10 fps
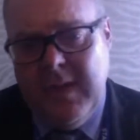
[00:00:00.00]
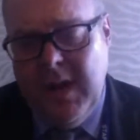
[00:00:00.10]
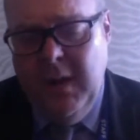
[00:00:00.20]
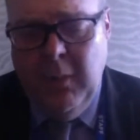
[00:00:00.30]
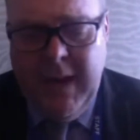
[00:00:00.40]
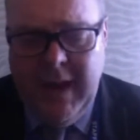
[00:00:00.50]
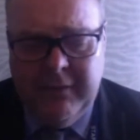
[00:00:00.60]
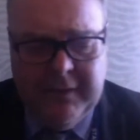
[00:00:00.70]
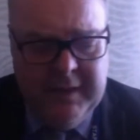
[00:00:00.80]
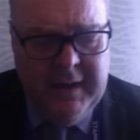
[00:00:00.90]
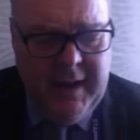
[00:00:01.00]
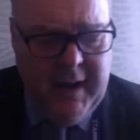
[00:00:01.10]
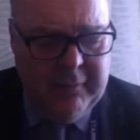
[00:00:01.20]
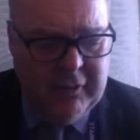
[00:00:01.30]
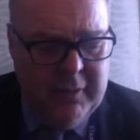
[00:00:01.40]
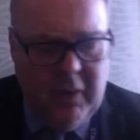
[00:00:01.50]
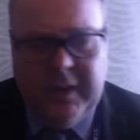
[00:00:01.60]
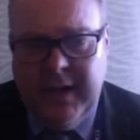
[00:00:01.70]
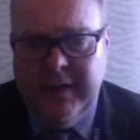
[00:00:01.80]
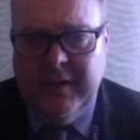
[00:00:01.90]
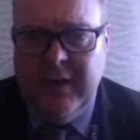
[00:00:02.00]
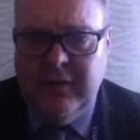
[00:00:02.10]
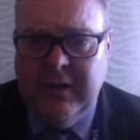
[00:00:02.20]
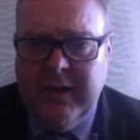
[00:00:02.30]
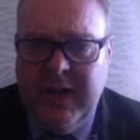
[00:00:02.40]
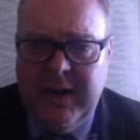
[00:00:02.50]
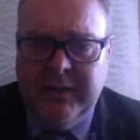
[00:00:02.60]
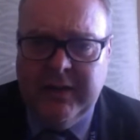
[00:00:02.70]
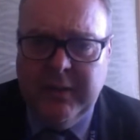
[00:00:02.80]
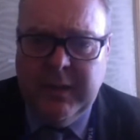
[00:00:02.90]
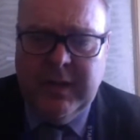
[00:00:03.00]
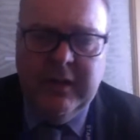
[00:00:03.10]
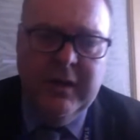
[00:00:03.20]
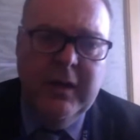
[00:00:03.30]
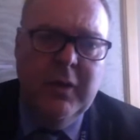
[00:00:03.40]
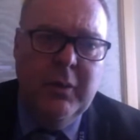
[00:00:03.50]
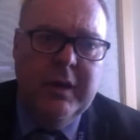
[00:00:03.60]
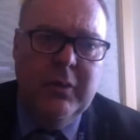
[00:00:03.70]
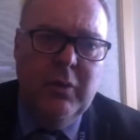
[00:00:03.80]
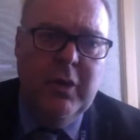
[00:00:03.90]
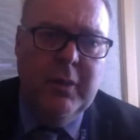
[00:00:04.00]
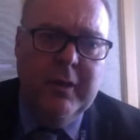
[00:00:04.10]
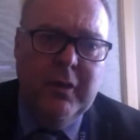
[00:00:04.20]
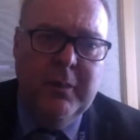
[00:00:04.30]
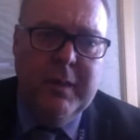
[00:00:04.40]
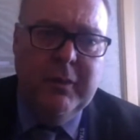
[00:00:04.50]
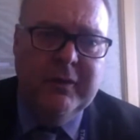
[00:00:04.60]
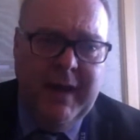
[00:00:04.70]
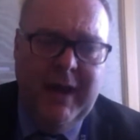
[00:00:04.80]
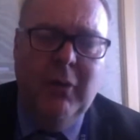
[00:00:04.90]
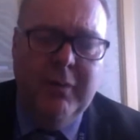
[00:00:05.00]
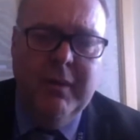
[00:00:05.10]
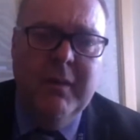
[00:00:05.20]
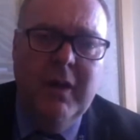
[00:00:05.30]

And we have some organisation cards that we can work with young people to help them